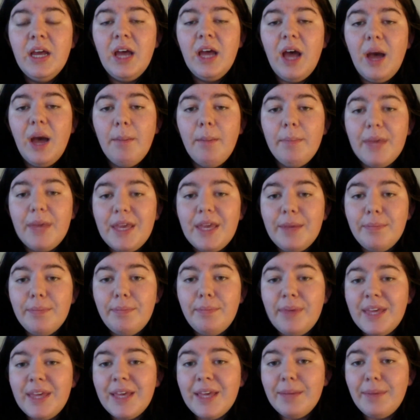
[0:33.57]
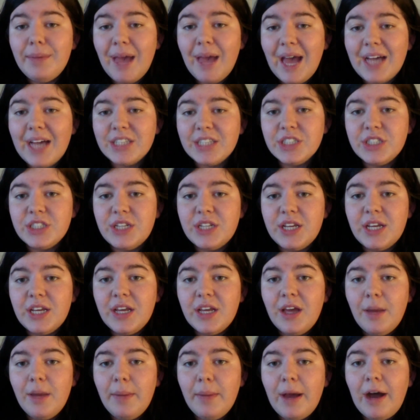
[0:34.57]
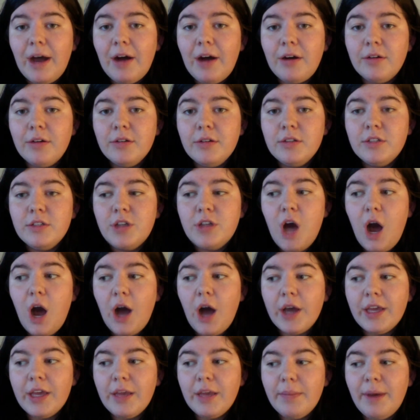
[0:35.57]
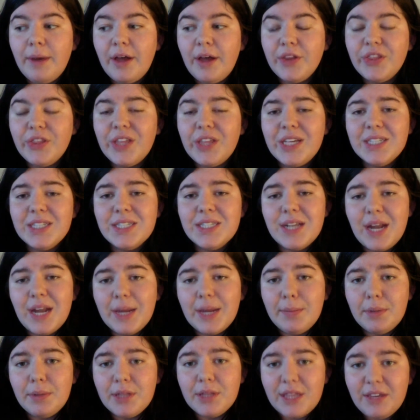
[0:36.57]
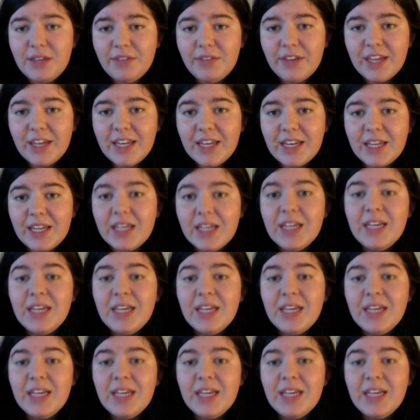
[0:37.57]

me being passionate about talking about things that I believe in